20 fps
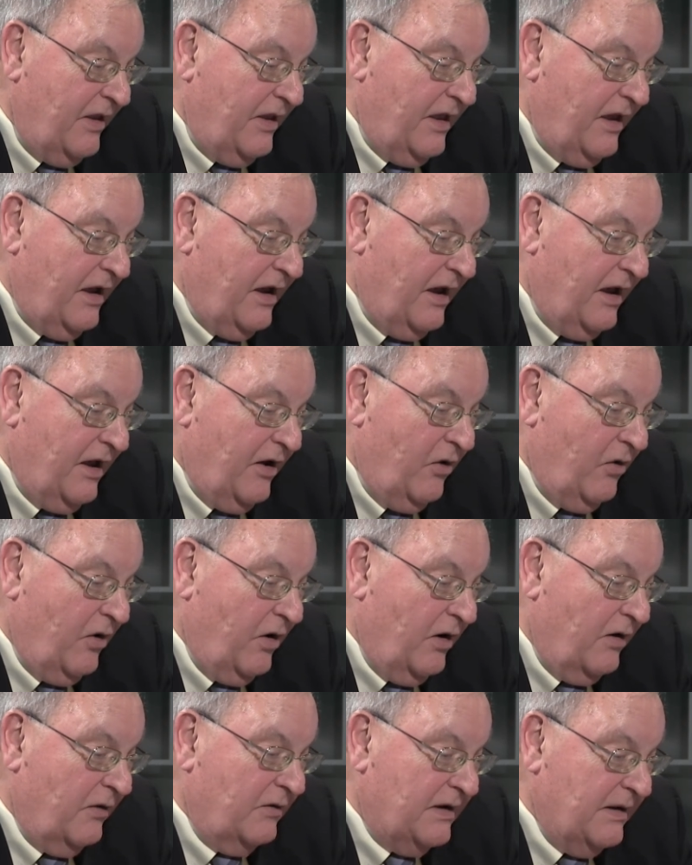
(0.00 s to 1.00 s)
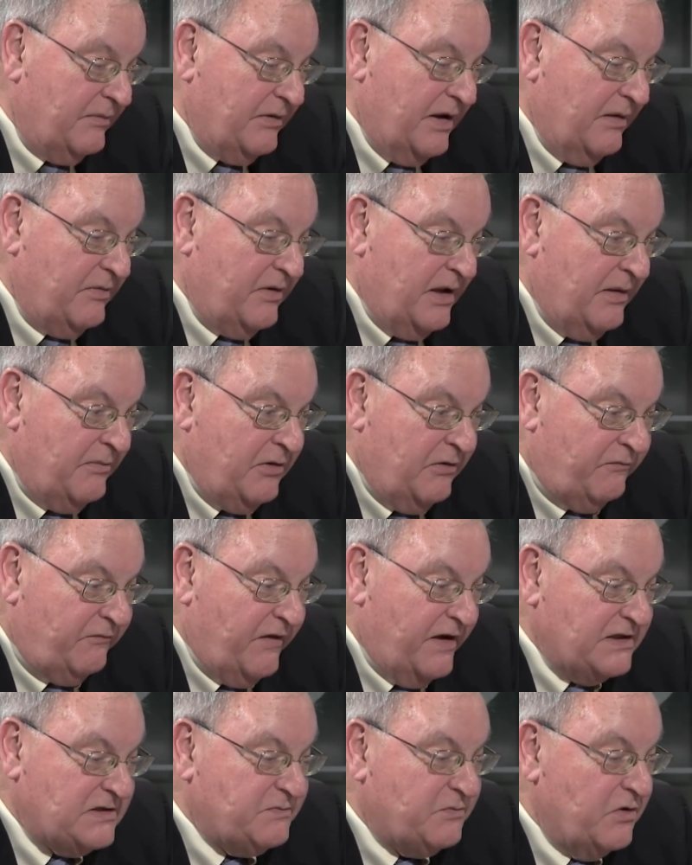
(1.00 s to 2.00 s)
or
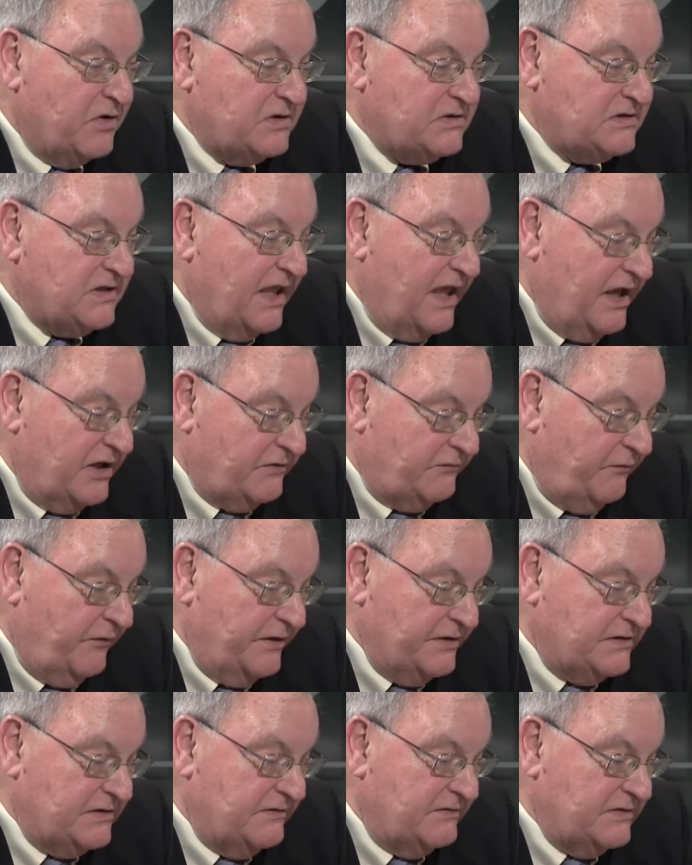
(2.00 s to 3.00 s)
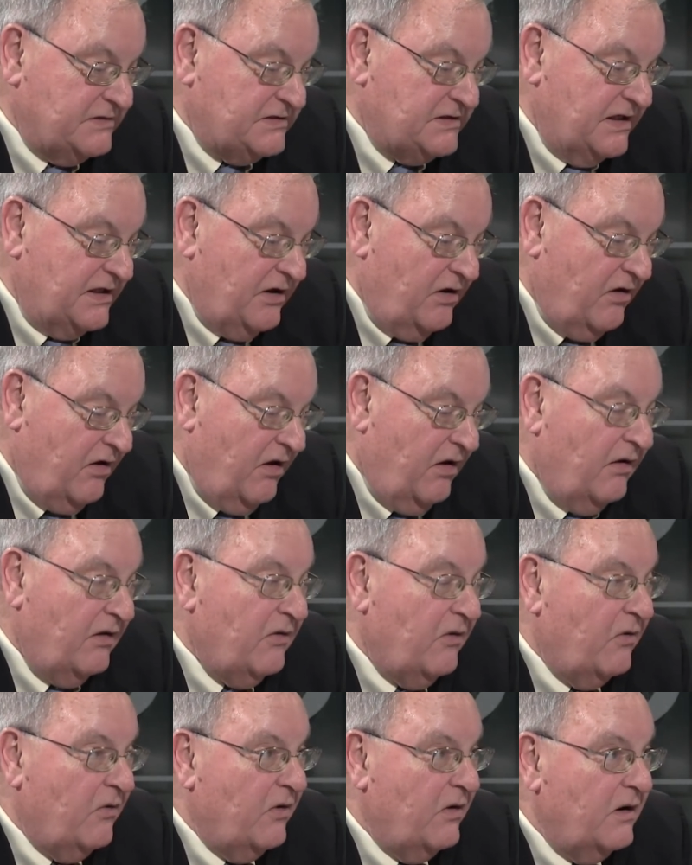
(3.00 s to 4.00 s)
www.facebook/Friends of the City Hall,
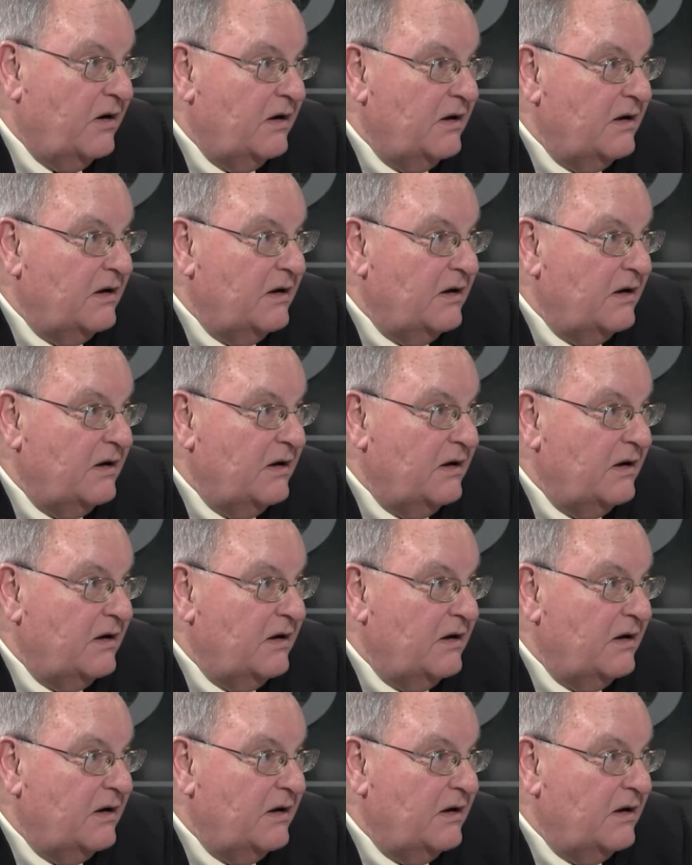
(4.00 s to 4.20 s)
or